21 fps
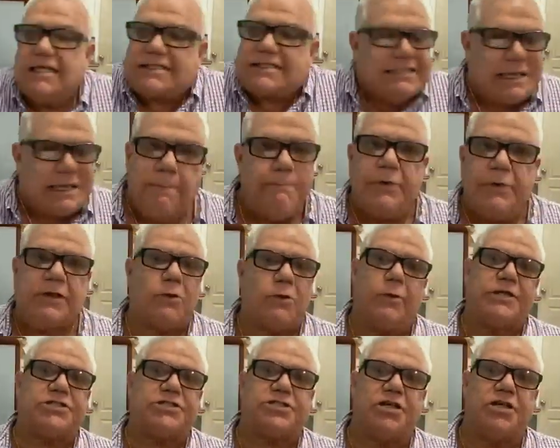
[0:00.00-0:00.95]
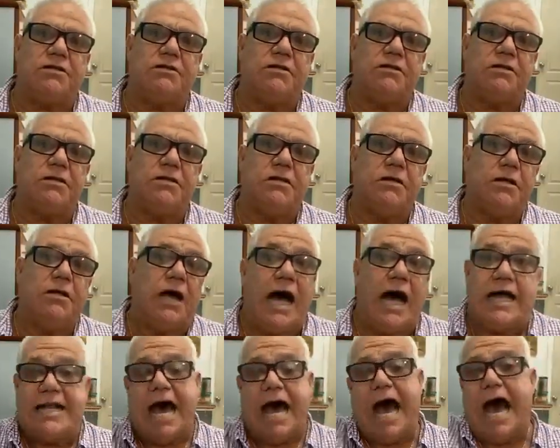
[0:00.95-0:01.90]
It's a simple question.
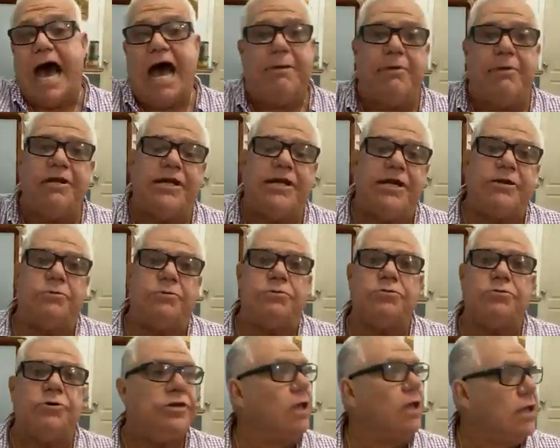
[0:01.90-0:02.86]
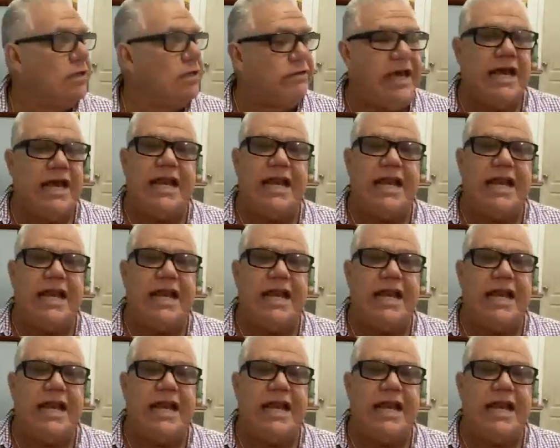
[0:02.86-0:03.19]
At the harbor they don't do it,